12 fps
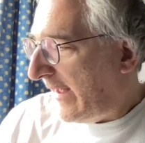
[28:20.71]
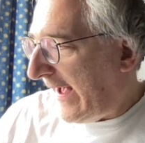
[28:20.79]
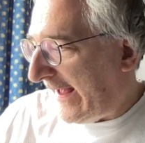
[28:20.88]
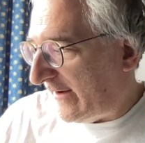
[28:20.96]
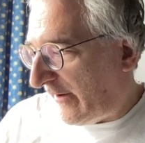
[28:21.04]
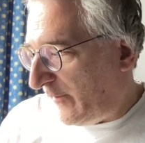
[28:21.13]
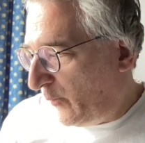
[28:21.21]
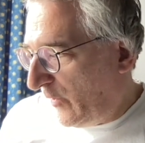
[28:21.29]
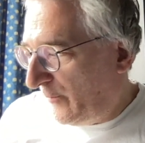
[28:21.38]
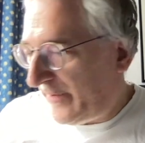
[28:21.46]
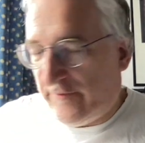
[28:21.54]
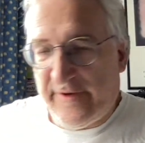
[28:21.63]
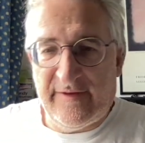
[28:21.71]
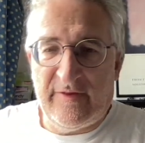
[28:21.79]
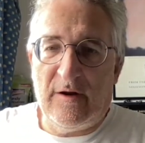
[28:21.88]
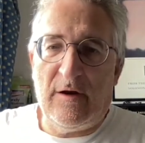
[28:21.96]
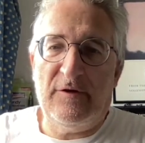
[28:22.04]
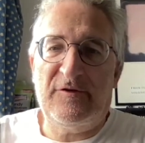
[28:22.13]
And I will be reading
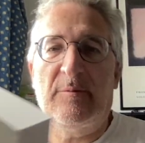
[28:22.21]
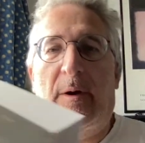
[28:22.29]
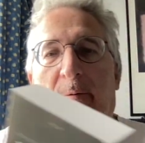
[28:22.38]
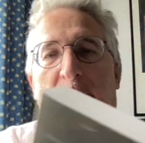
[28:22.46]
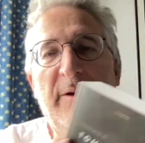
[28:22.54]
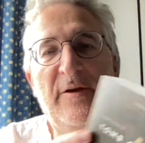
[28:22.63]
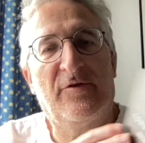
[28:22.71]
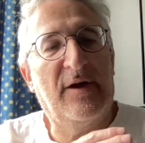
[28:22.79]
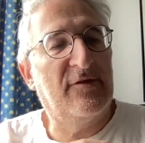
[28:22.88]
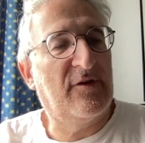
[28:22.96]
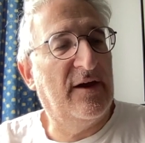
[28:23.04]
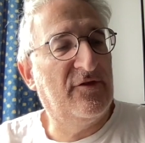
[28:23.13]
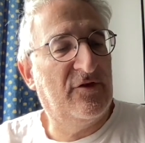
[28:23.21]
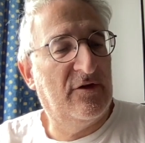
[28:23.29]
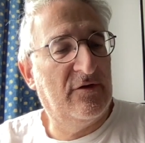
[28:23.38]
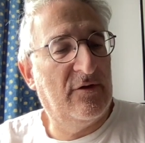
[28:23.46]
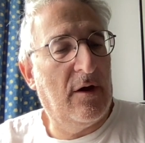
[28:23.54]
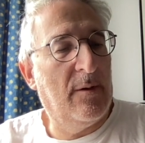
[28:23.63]
the last of my Women in
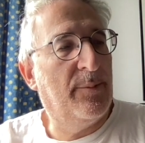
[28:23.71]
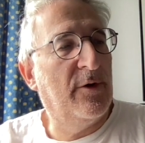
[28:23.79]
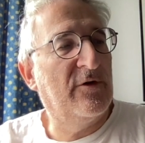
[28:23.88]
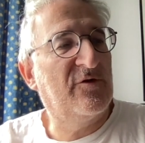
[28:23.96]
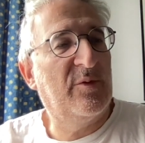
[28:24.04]
Translation books,